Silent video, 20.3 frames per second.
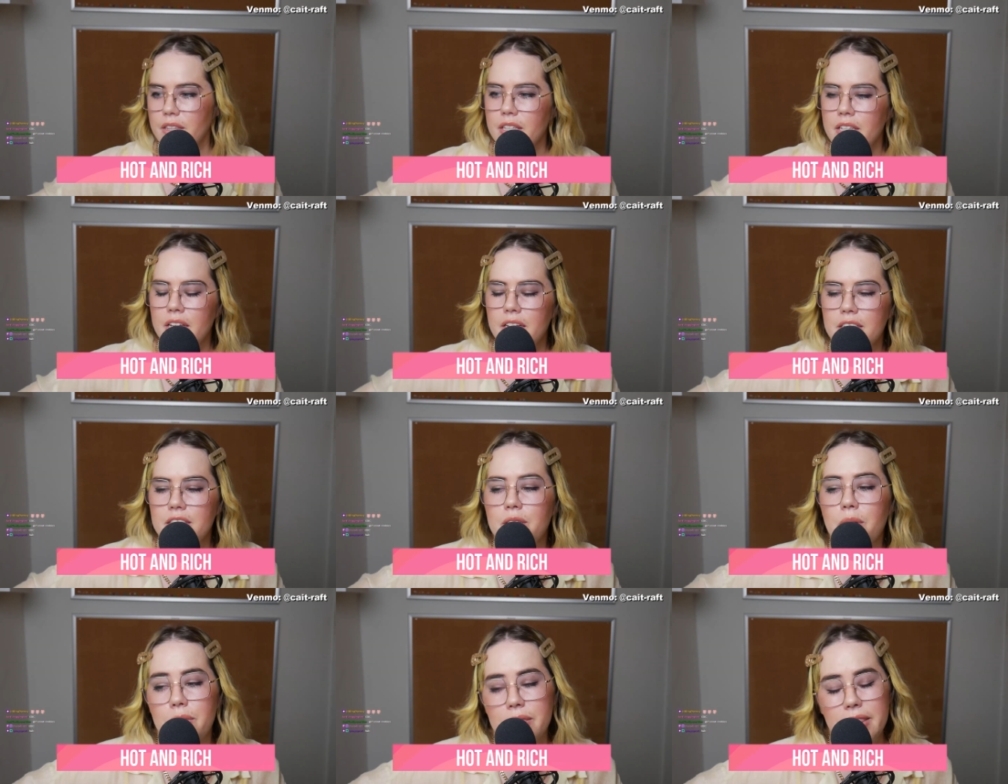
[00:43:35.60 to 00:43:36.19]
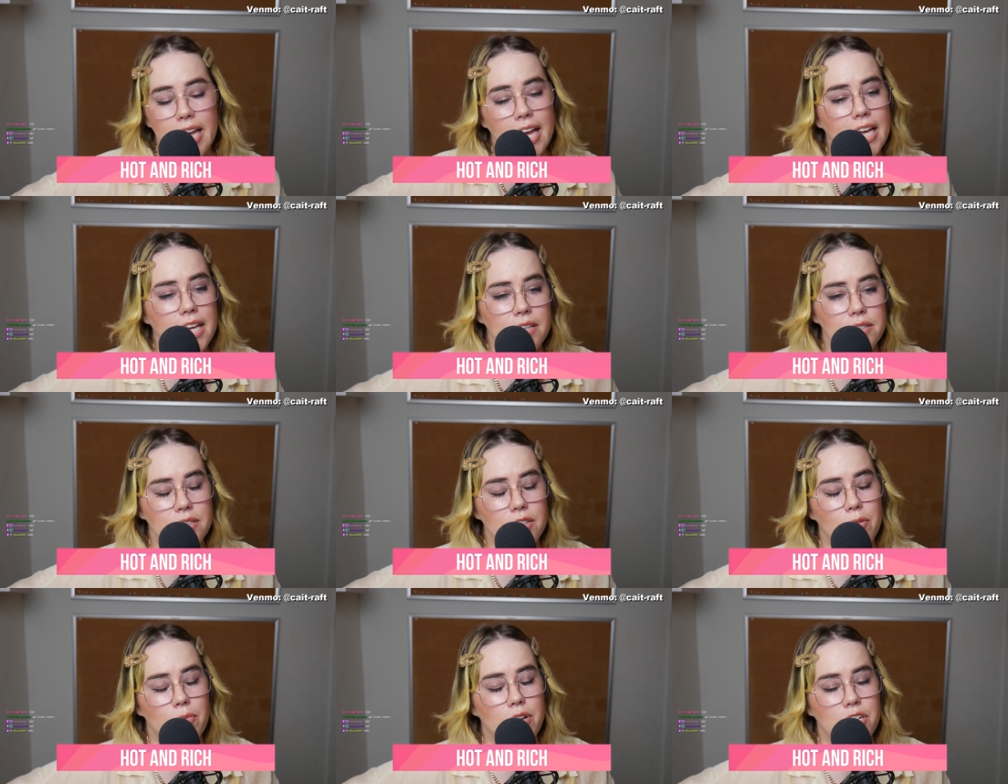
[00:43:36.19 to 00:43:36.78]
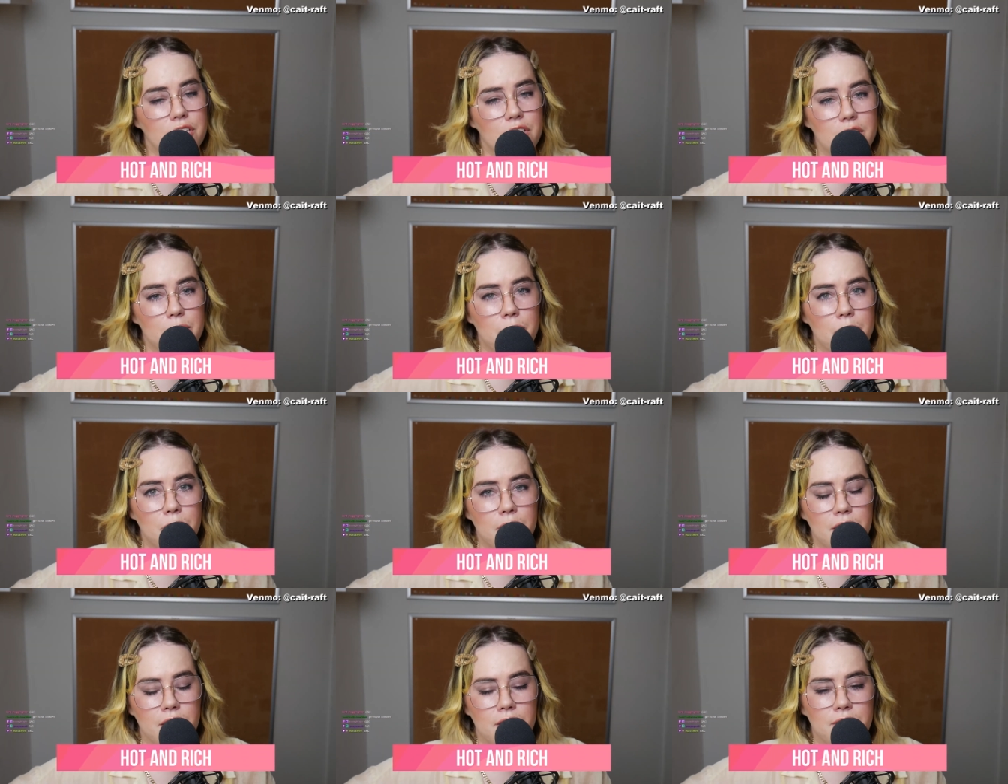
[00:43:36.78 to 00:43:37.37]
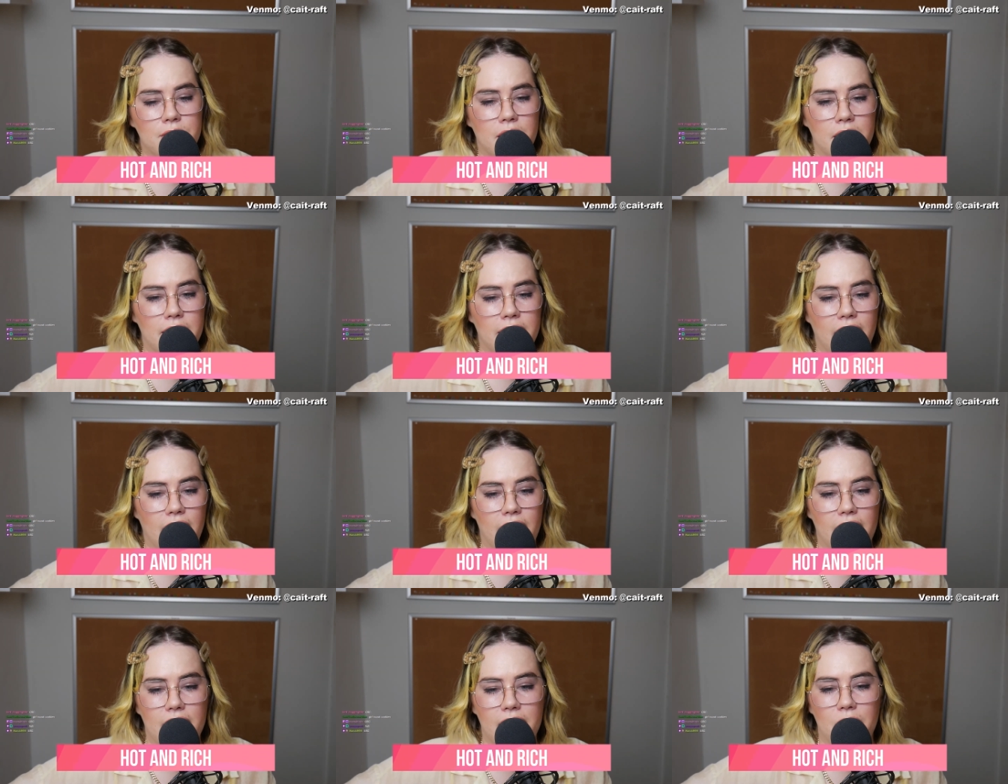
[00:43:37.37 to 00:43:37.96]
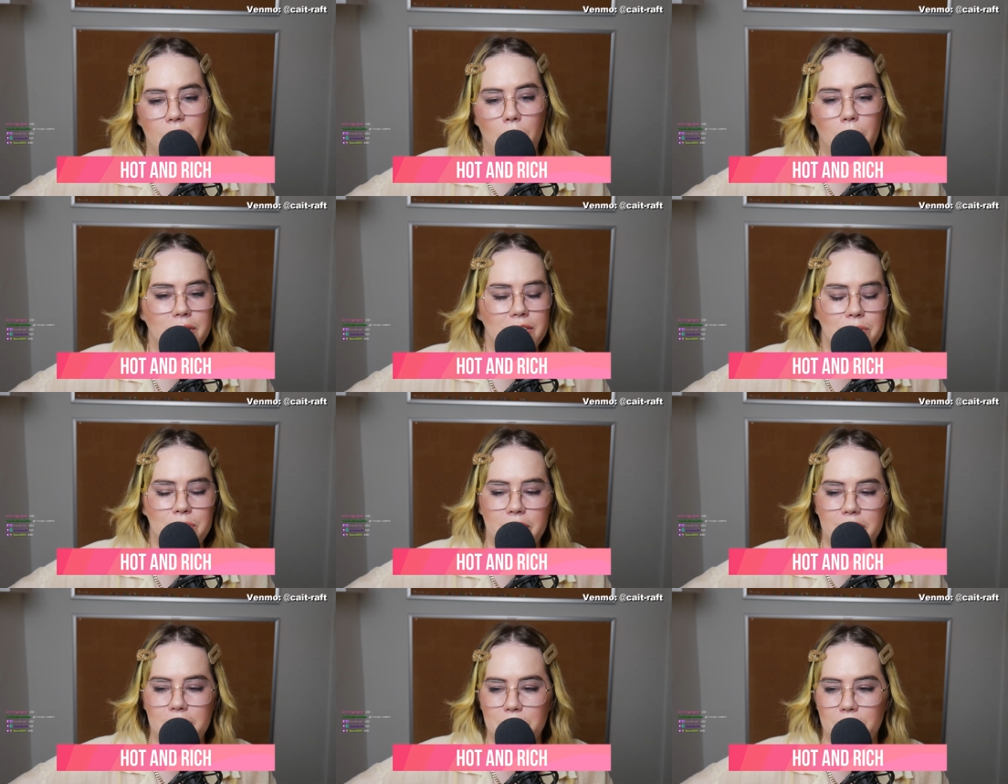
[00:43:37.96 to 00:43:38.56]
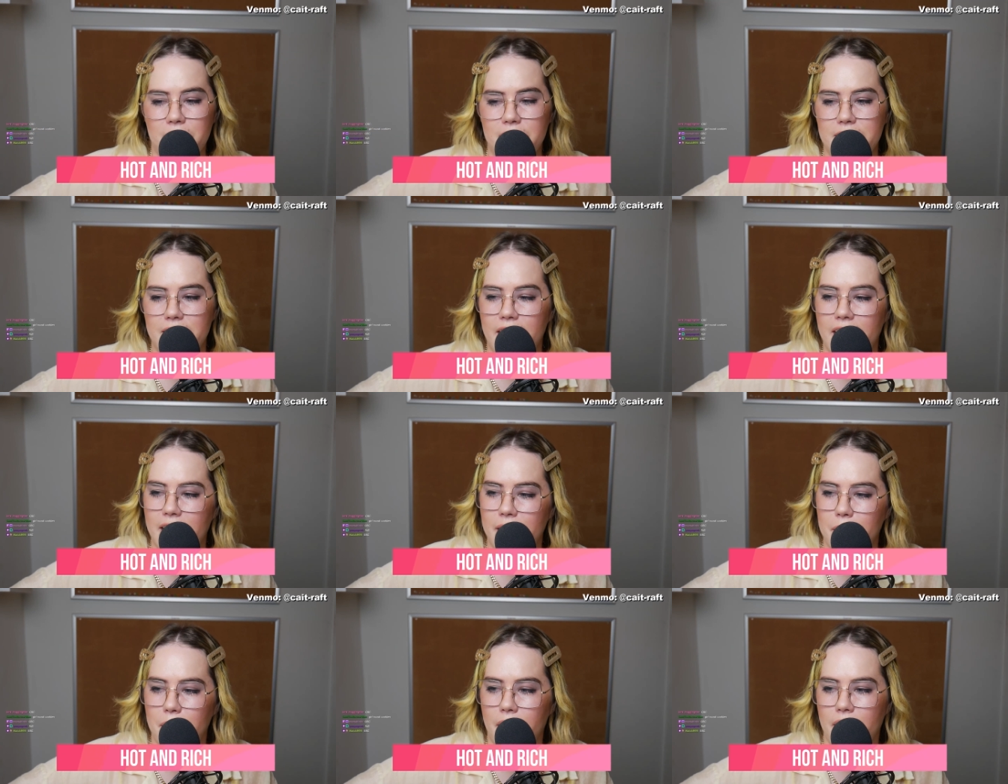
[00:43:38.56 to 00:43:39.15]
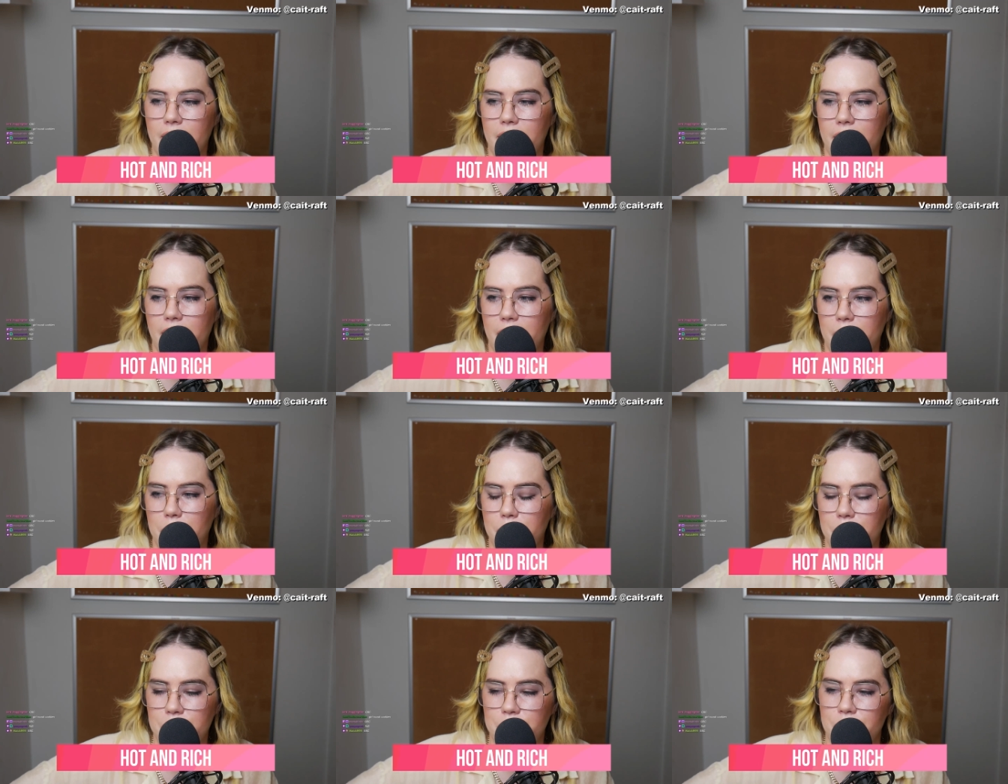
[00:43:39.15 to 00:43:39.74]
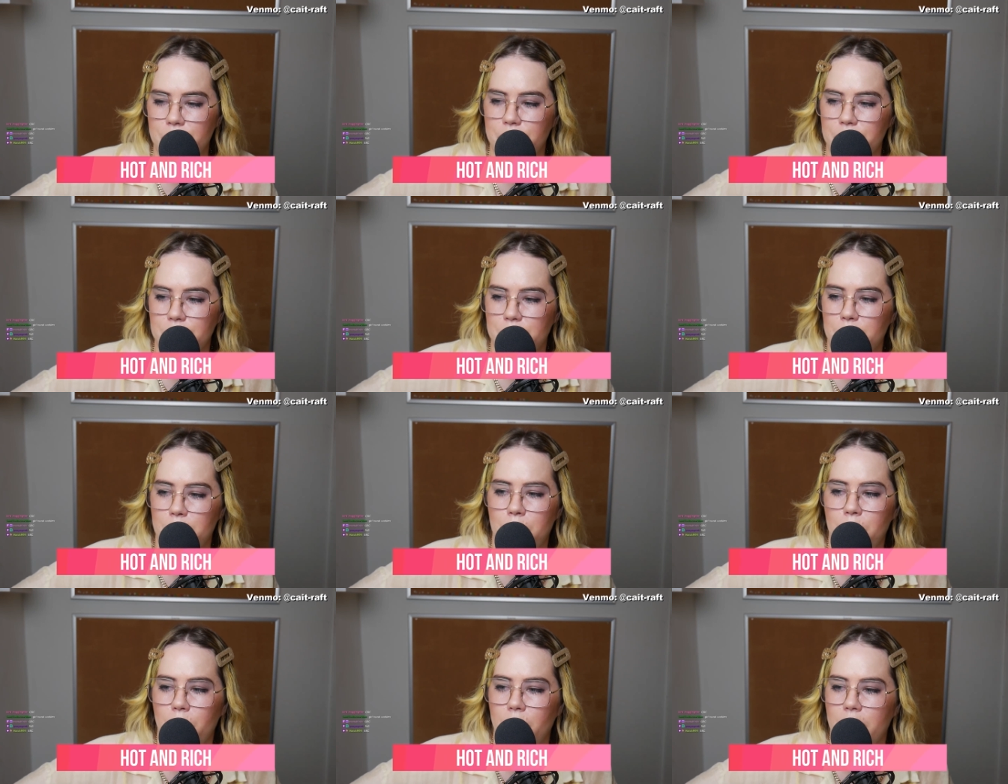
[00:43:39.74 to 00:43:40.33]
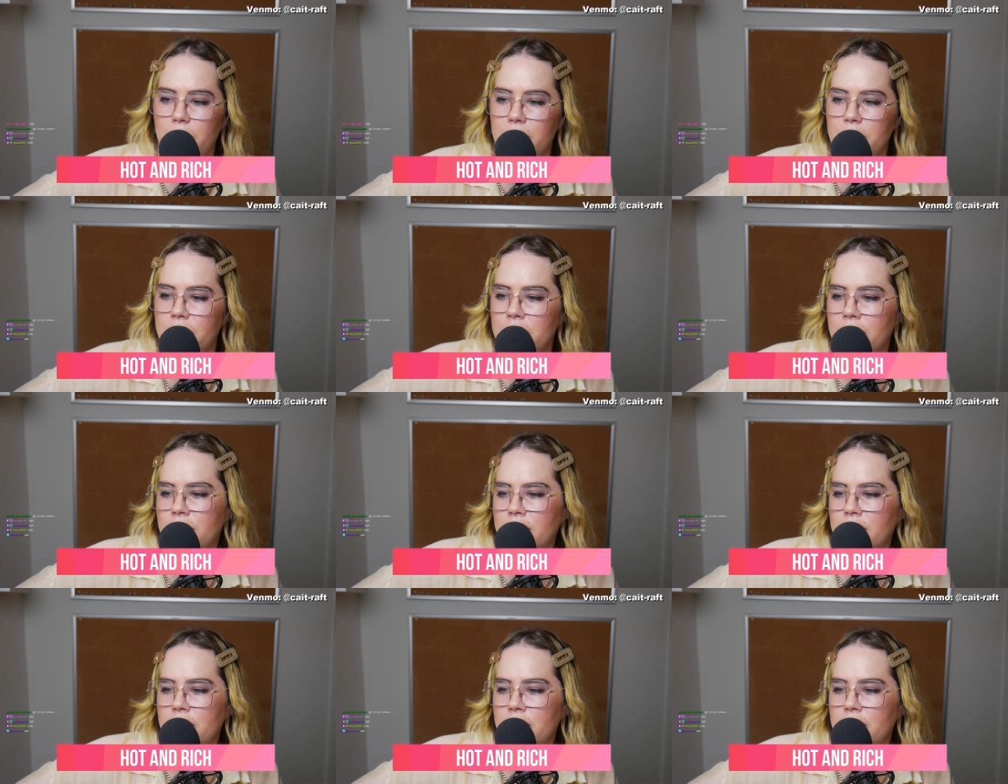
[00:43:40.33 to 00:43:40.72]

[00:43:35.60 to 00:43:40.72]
So thank you so much to the people that have done that. It always makes my day, and I appreciate your support.